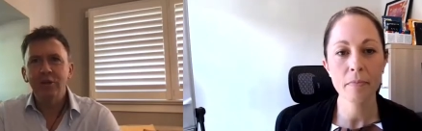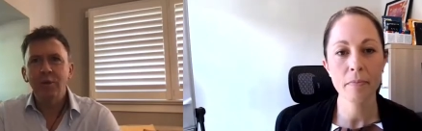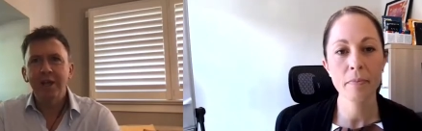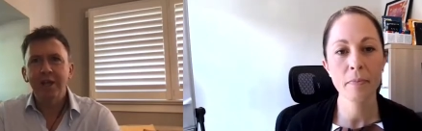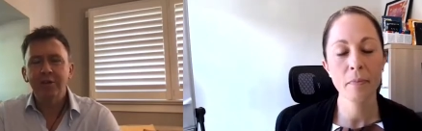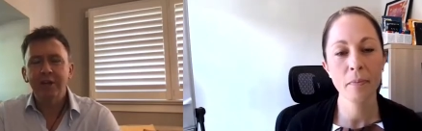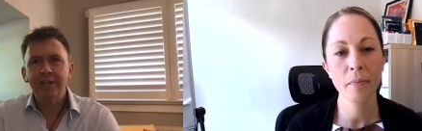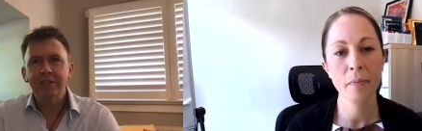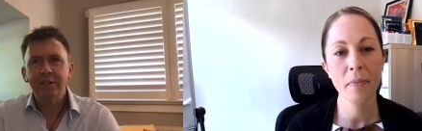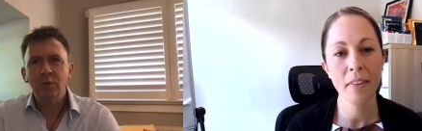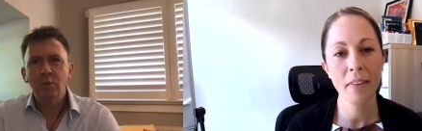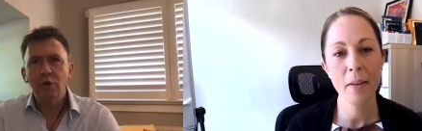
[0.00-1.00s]
Speaker 1: i think the way it
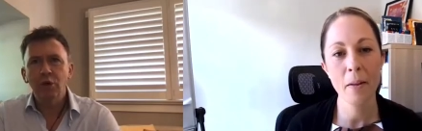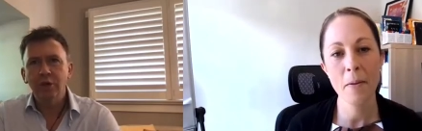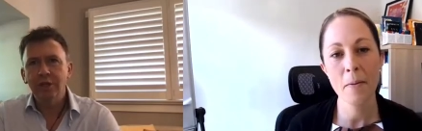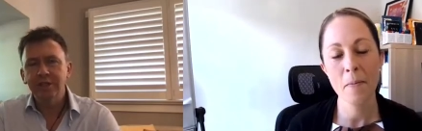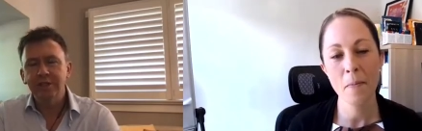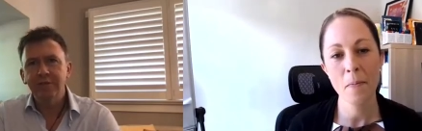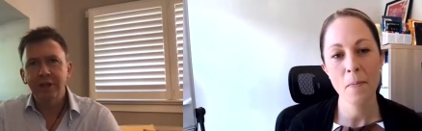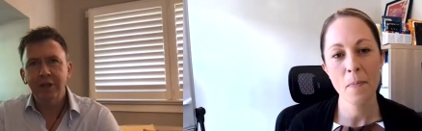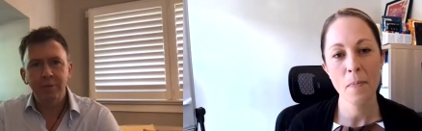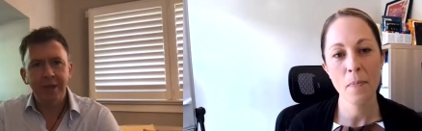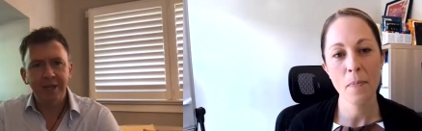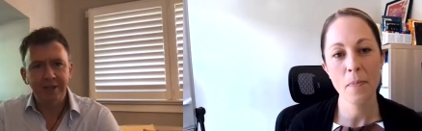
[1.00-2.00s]
could actually work is
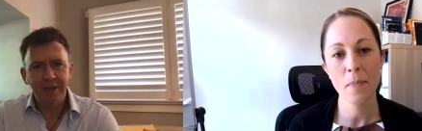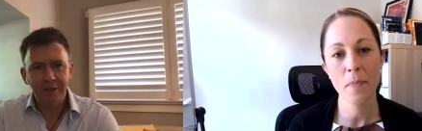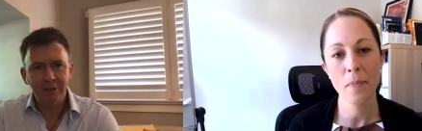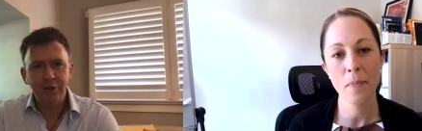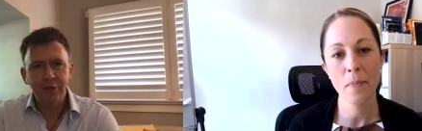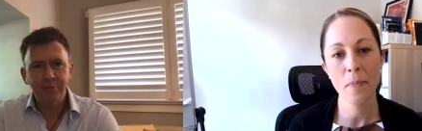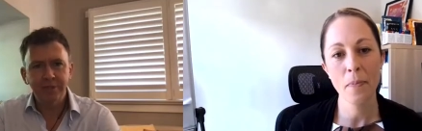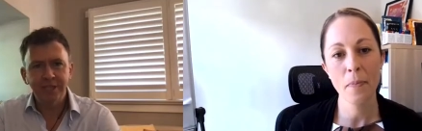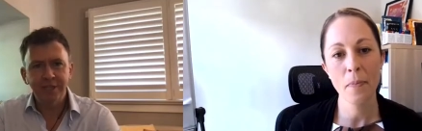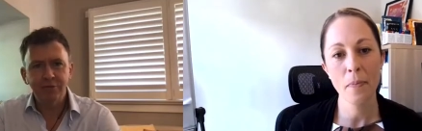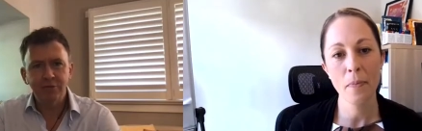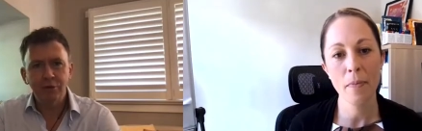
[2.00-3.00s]
if i go back to that
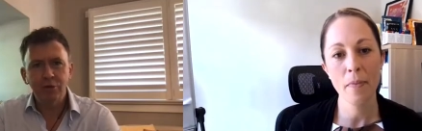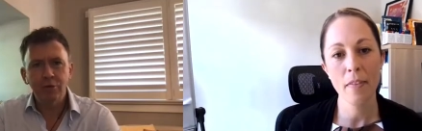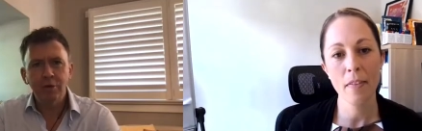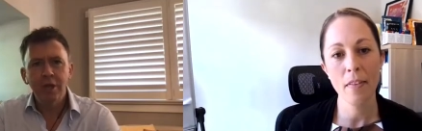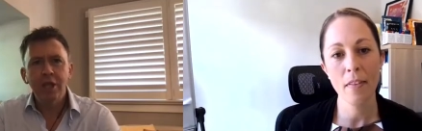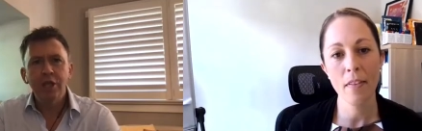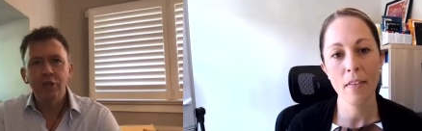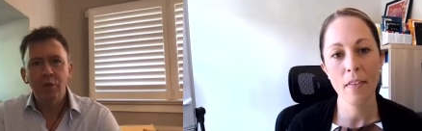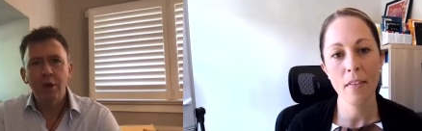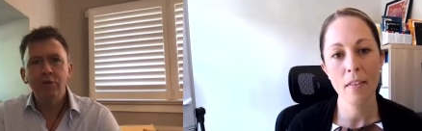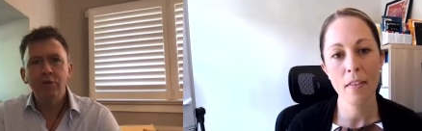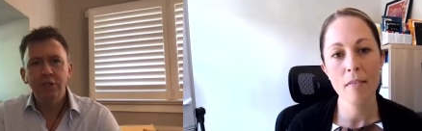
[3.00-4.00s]
30% rule
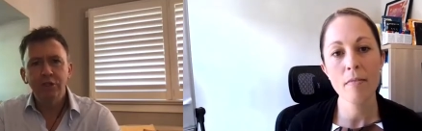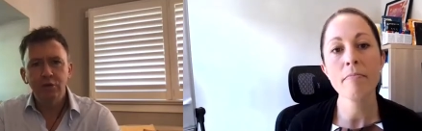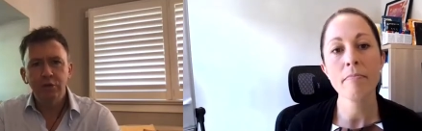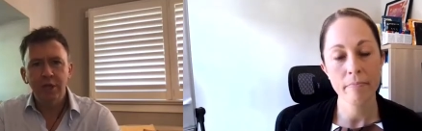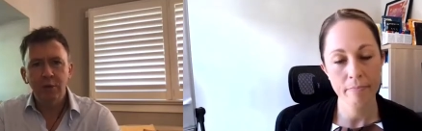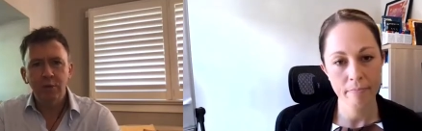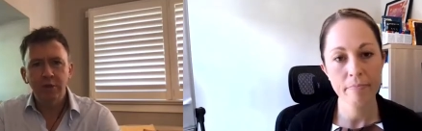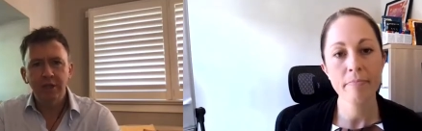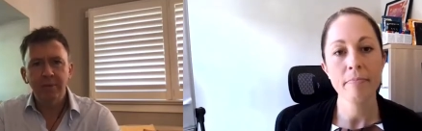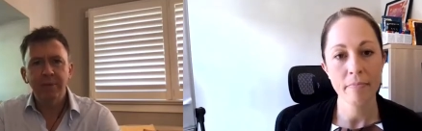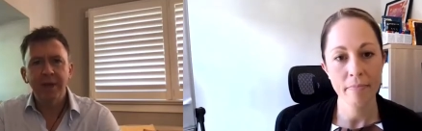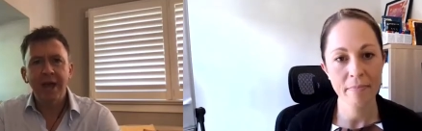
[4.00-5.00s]
you only do
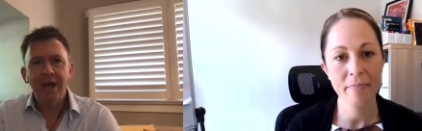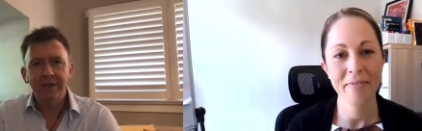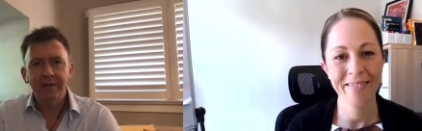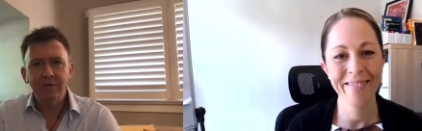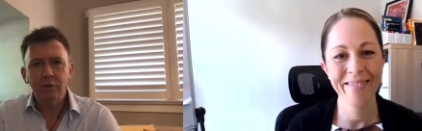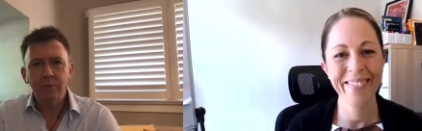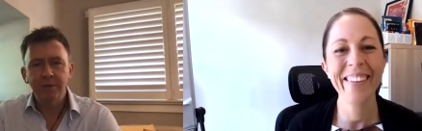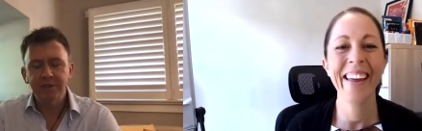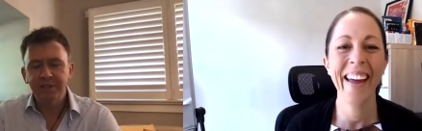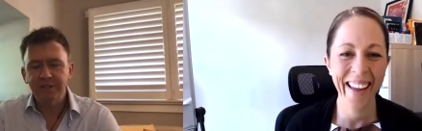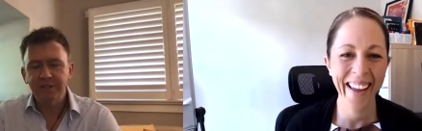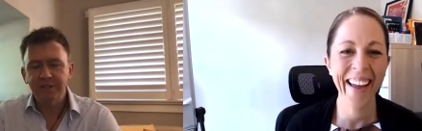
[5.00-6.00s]
that within a part of
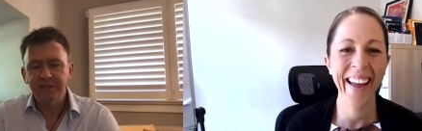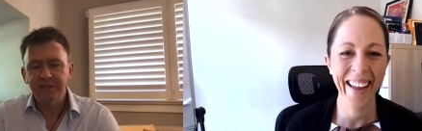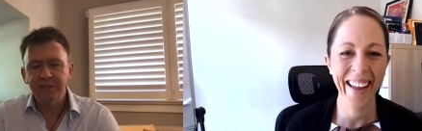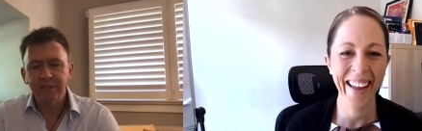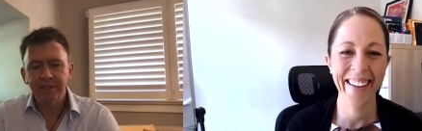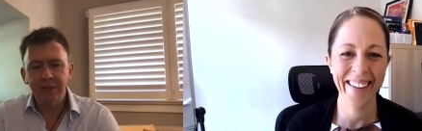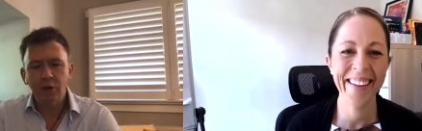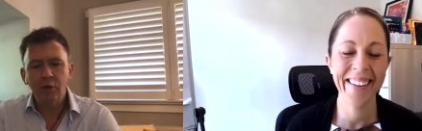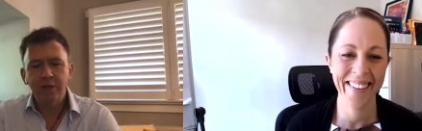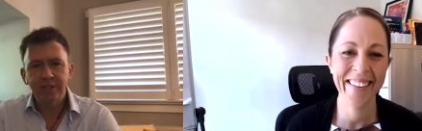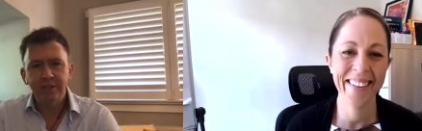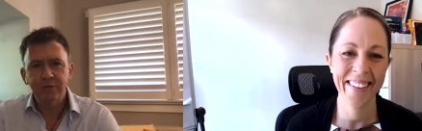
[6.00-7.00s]
your business
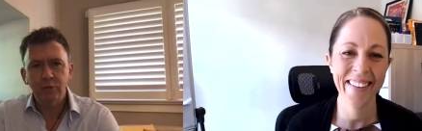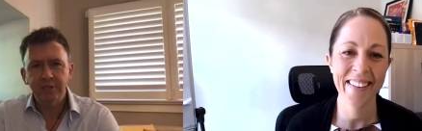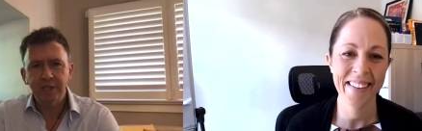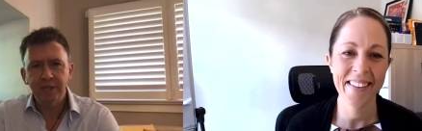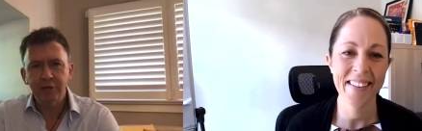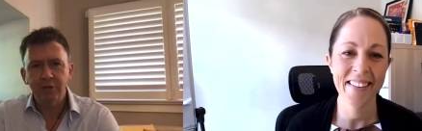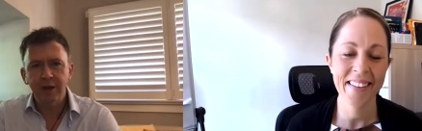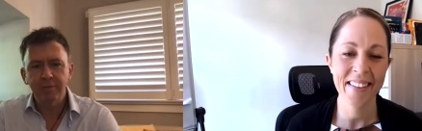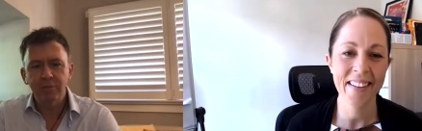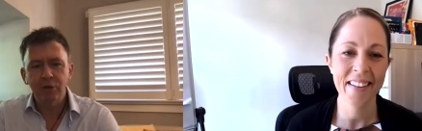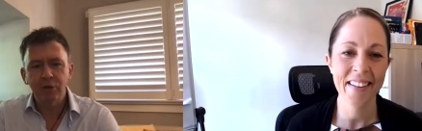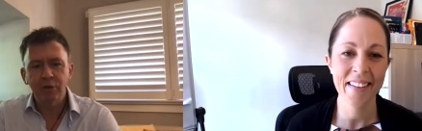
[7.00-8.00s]
now deloitte's always had a
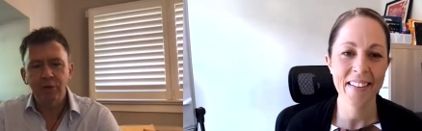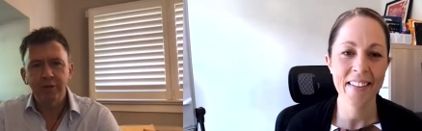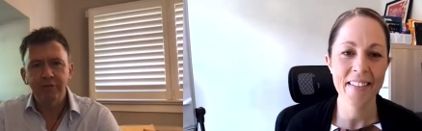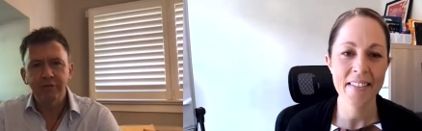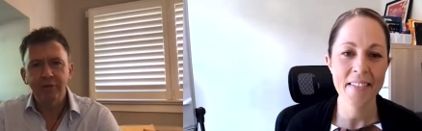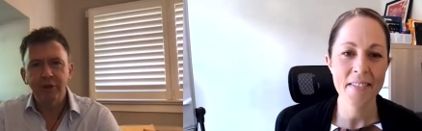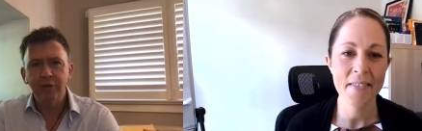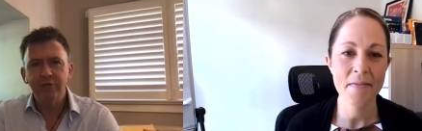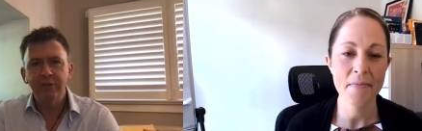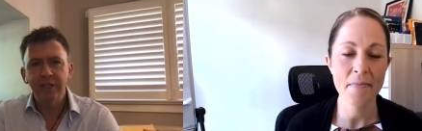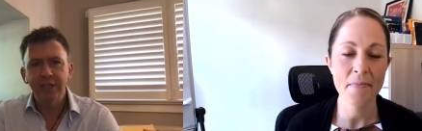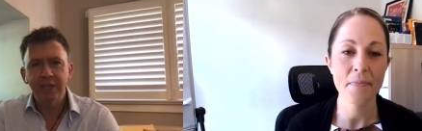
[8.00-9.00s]
great model that i've
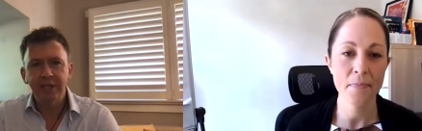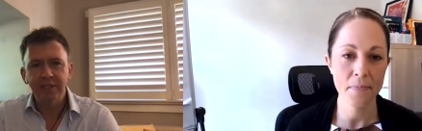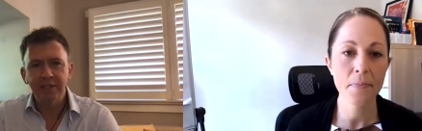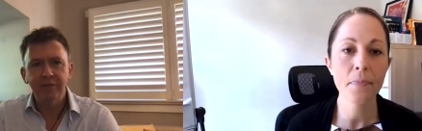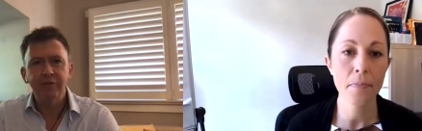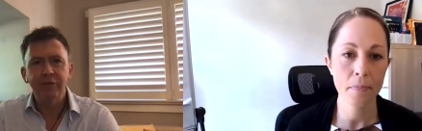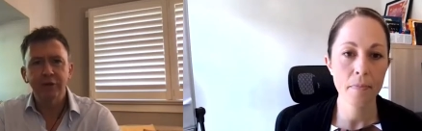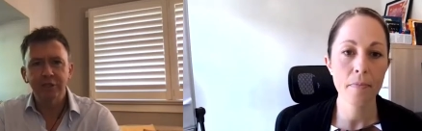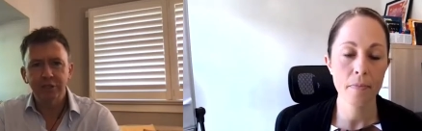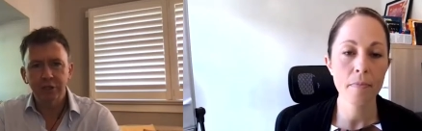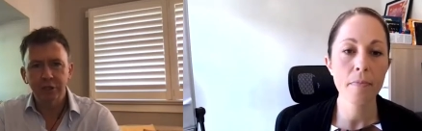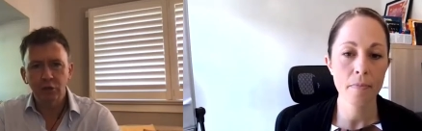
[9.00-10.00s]
followed for years the
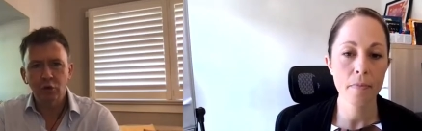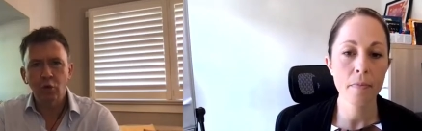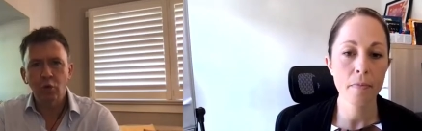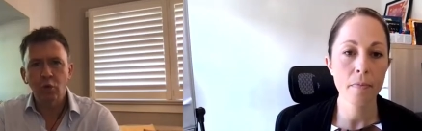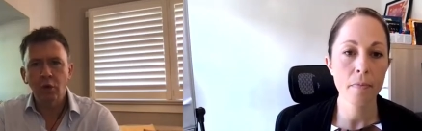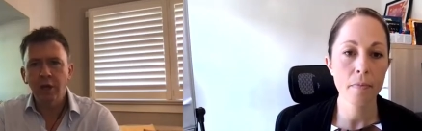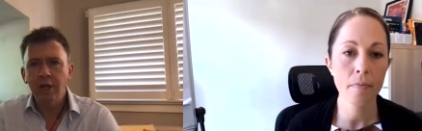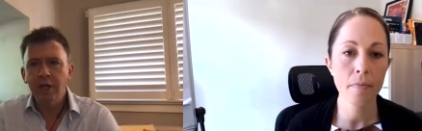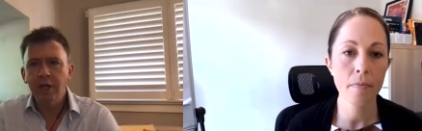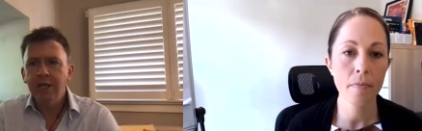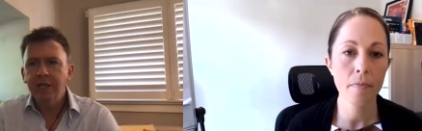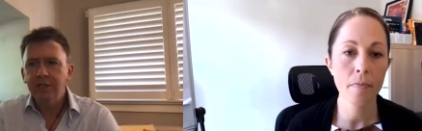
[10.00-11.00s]
fringe to the
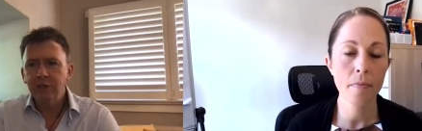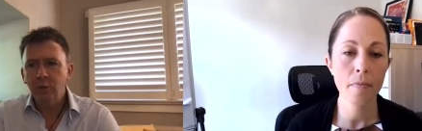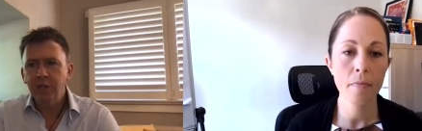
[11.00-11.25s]
core